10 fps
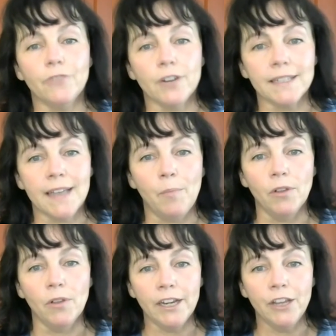for
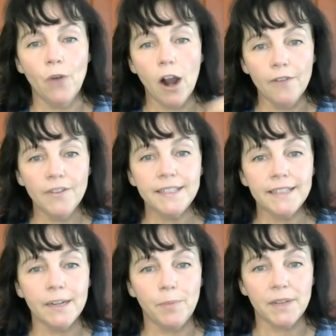example, and you harvest
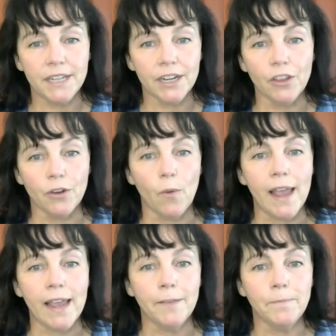it a particular
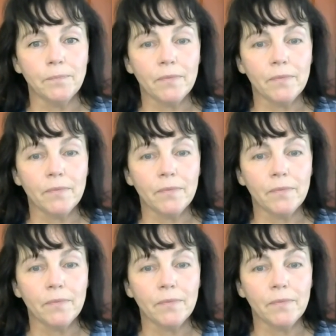way